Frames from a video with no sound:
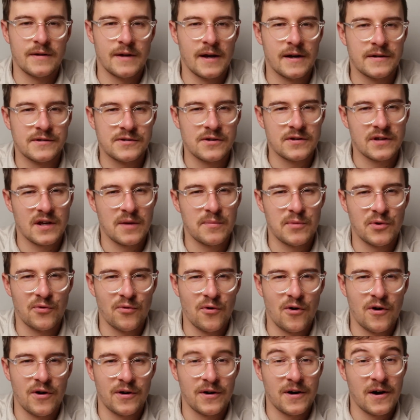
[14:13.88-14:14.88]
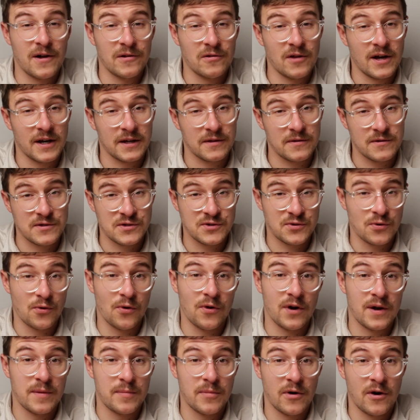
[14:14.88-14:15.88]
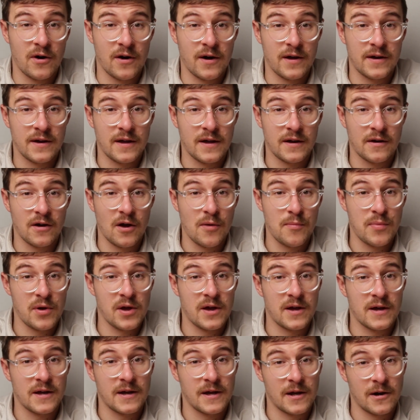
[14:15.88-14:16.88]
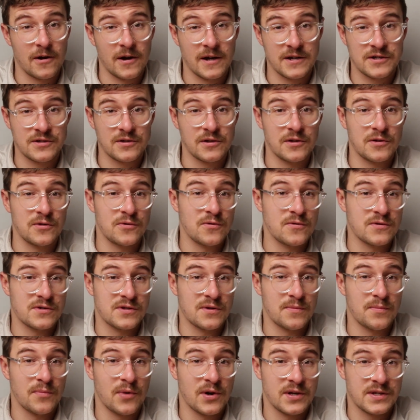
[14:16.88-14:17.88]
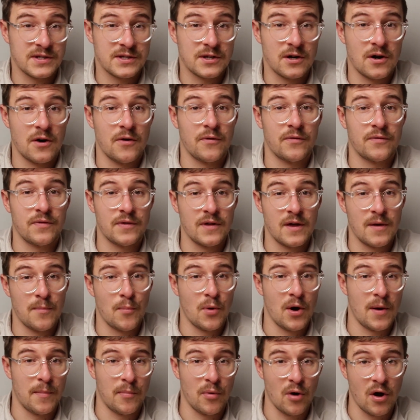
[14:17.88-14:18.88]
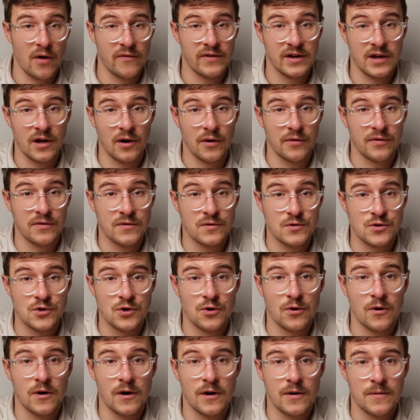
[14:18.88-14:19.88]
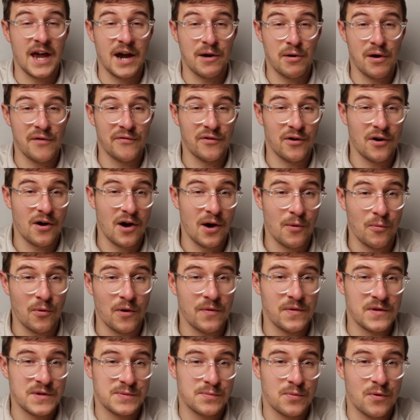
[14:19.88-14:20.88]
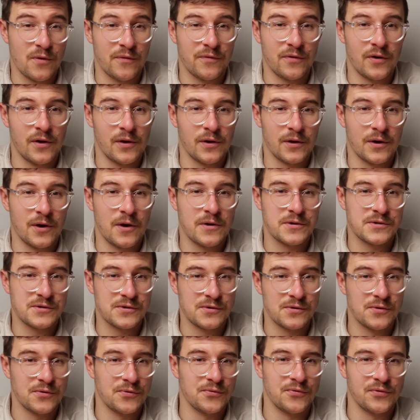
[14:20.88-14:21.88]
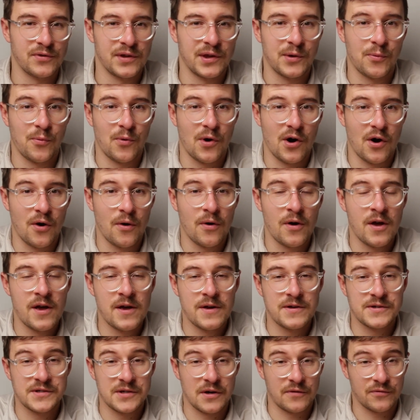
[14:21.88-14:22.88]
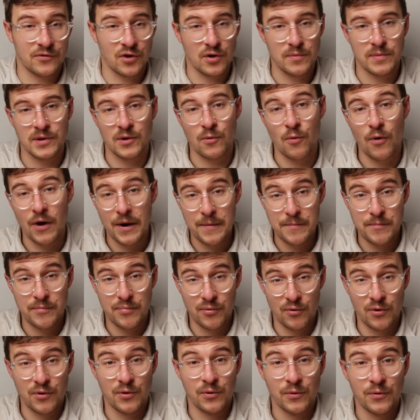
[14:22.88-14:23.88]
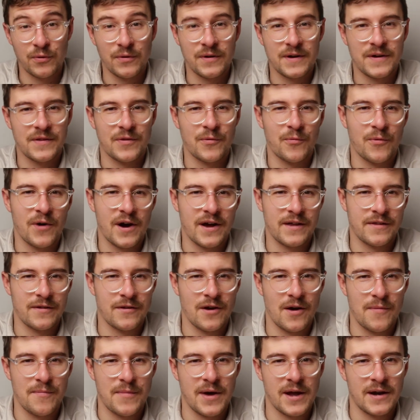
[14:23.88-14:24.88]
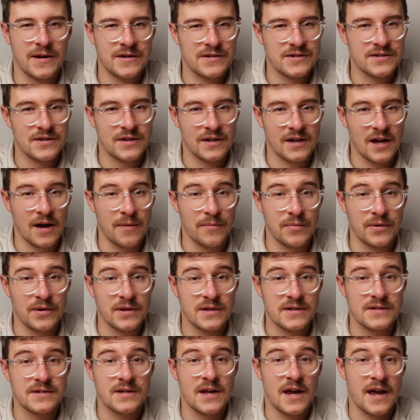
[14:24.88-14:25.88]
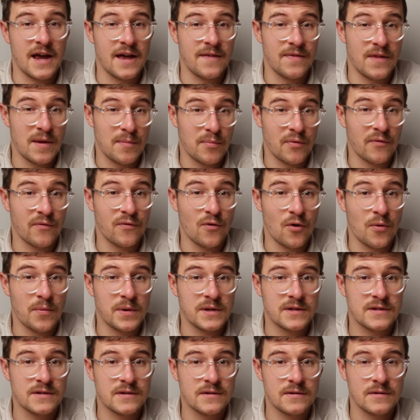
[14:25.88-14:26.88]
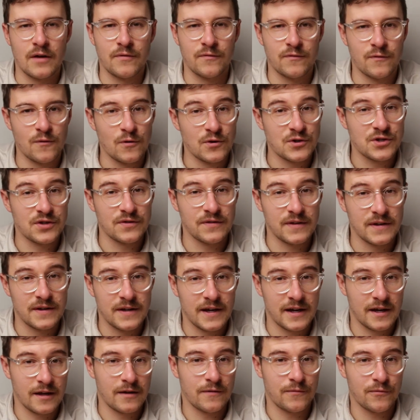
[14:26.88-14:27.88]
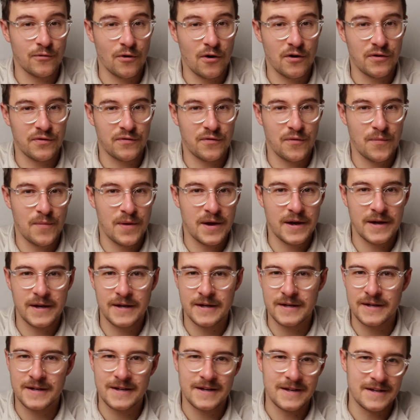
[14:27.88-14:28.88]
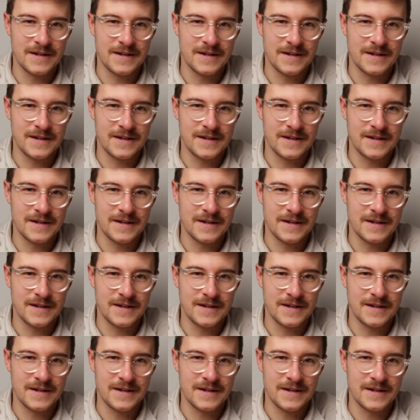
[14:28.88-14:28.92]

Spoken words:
Now, don't get me wrong, I like the story behind NIB and I actually use them myself. They're my private health insurer. However, I want this portfolio to do really well. So I've got to be quite brutal in the way that I manage the companies and their performance. Unfortunately, negative growth for me